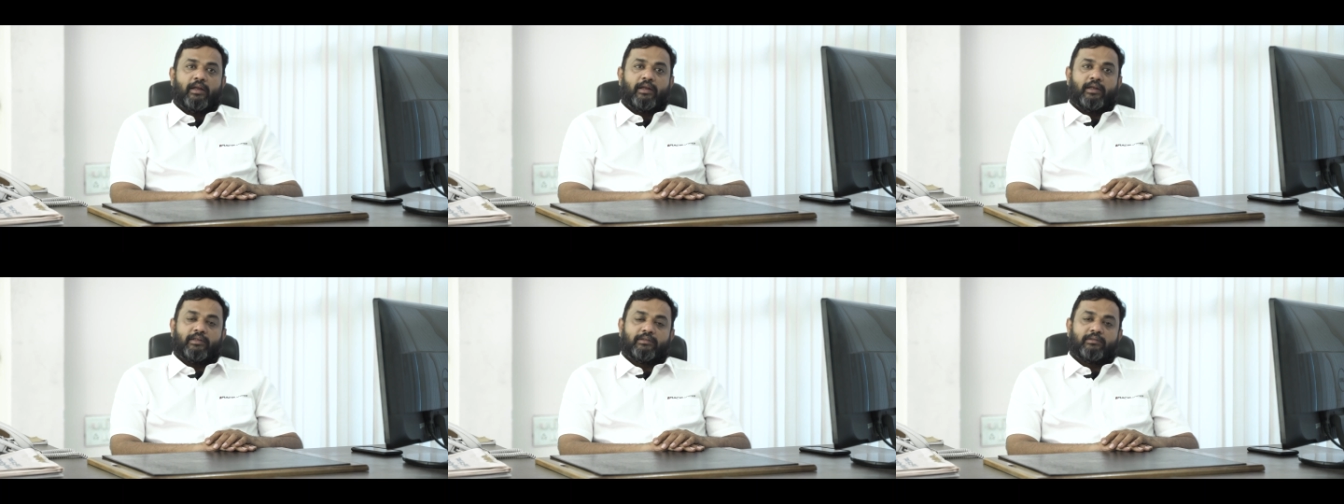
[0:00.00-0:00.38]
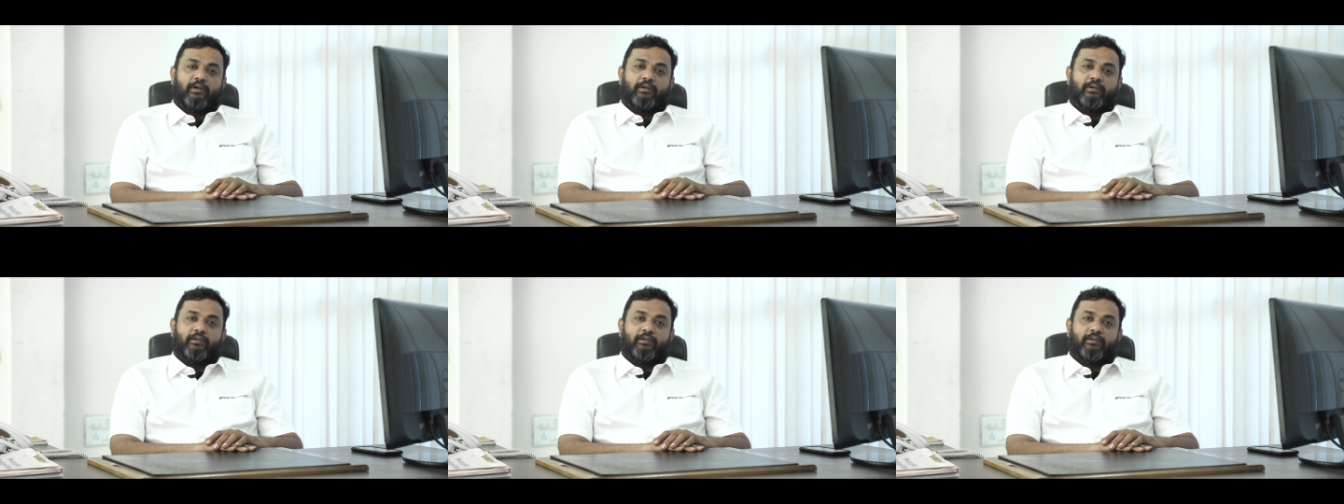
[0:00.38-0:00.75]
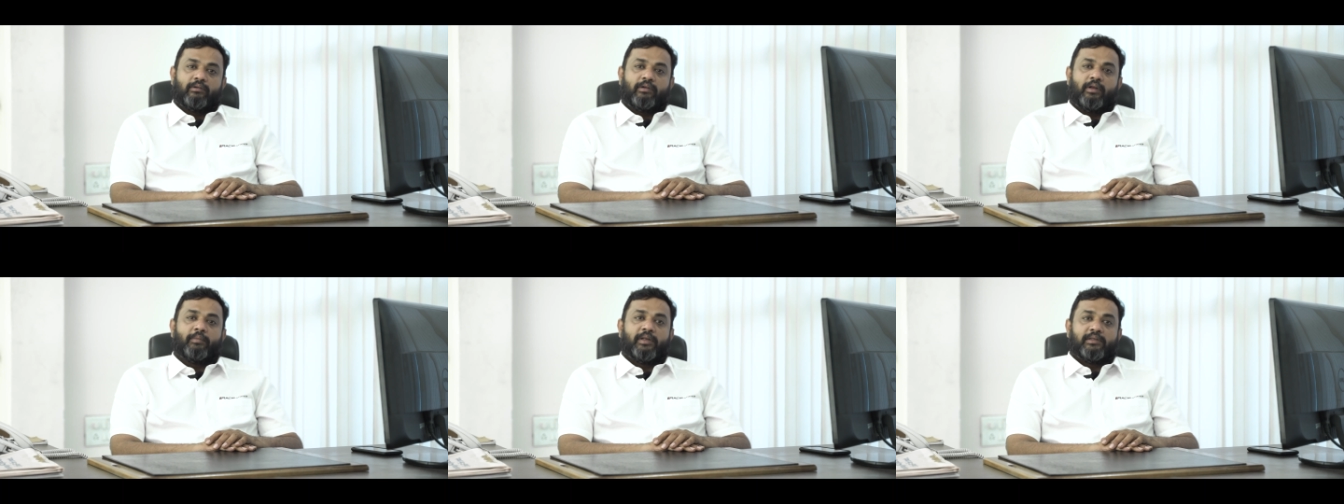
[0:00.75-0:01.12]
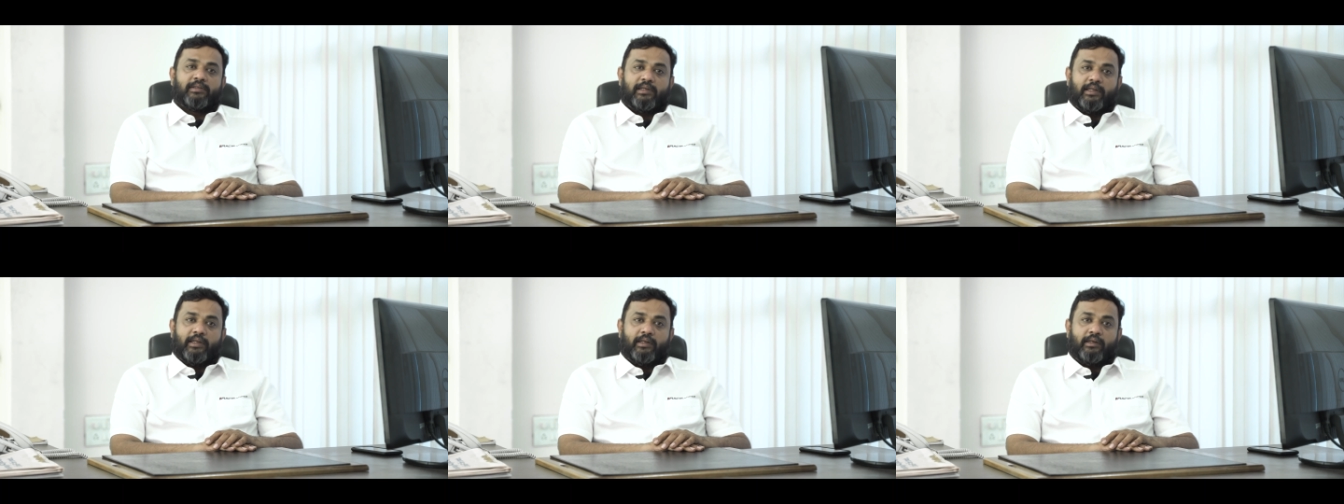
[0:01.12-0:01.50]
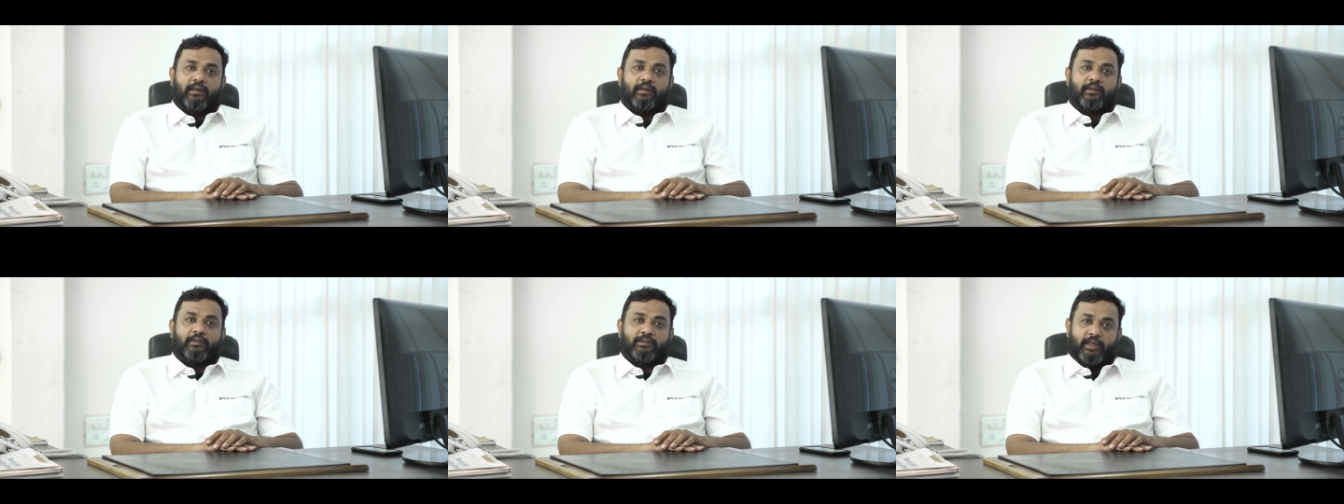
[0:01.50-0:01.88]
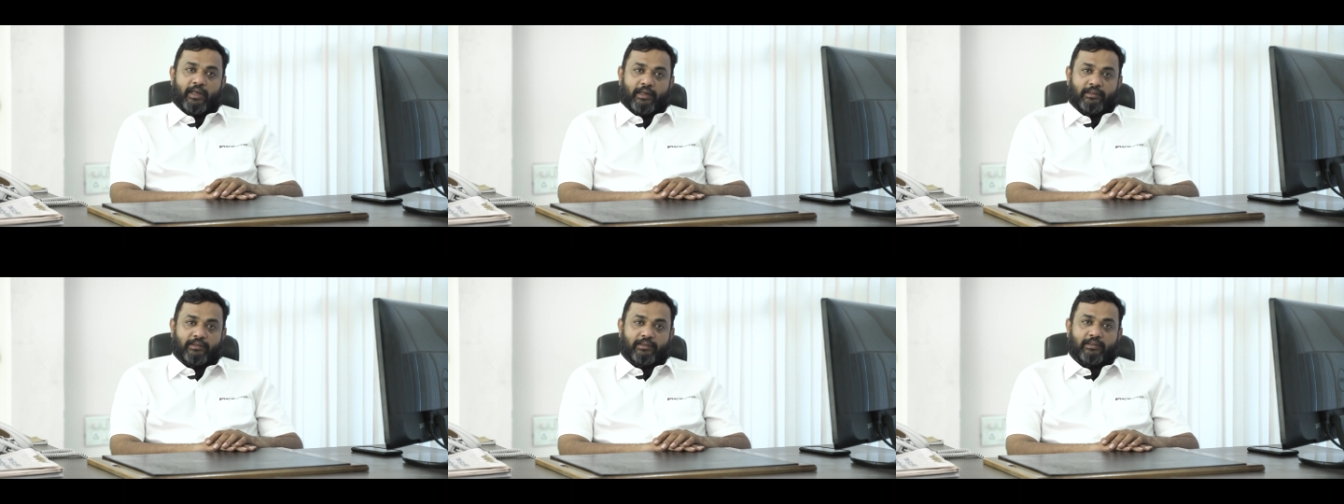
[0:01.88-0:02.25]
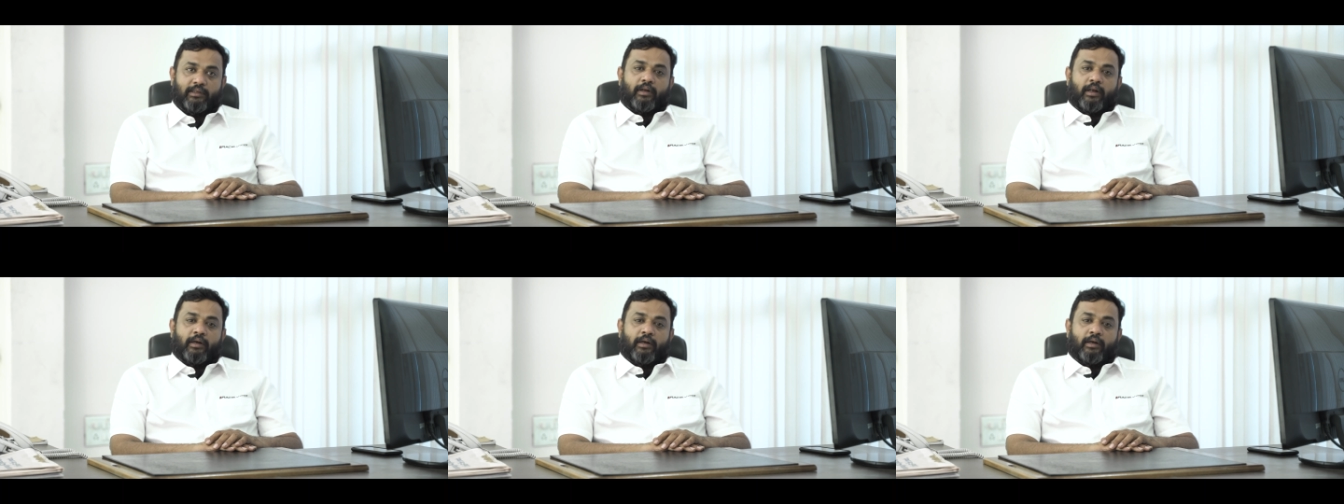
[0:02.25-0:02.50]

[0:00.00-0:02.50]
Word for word: is going to immensely change,